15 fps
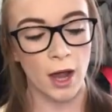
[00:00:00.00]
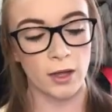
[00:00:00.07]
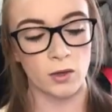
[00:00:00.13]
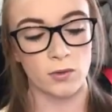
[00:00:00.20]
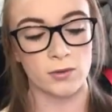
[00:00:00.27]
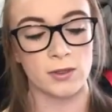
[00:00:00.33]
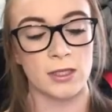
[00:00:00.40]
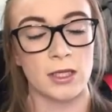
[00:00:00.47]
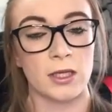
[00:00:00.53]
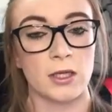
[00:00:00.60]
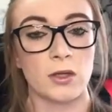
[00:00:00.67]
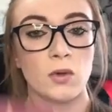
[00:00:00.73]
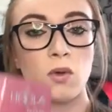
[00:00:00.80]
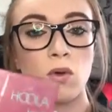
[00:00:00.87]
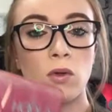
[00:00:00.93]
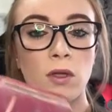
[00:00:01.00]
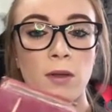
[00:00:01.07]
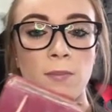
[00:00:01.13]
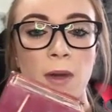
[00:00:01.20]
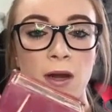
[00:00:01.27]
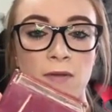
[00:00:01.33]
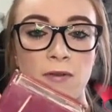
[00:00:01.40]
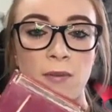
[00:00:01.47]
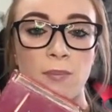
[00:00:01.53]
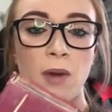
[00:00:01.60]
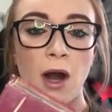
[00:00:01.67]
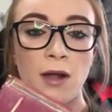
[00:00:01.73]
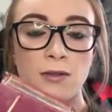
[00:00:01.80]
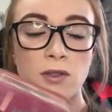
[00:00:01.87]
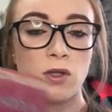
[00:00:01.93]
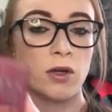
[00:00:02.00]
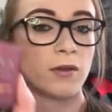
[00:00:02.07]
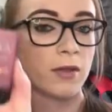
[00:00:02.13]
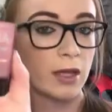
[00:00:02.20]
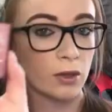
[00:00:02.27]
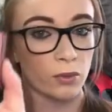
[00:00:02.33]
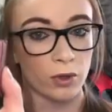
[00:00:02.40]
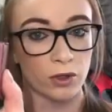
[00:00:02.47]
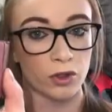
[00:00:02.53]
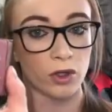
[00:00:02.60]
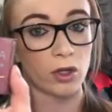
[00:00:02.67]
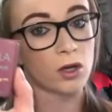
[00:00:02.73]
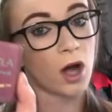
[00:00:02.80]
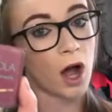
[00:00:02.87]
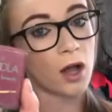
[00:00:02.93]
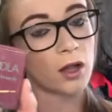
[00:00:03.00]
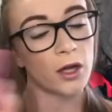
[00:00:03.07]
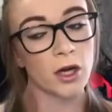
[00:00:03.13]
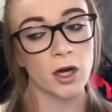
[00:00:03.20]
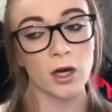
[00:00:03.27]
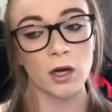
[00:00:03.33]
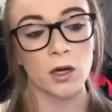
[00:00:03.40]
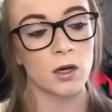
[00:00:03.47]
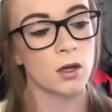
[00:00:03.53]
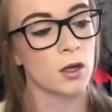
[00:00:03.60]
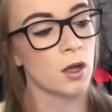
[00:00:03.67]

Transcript: I use the Hoola Benefit Bronzer in the original color.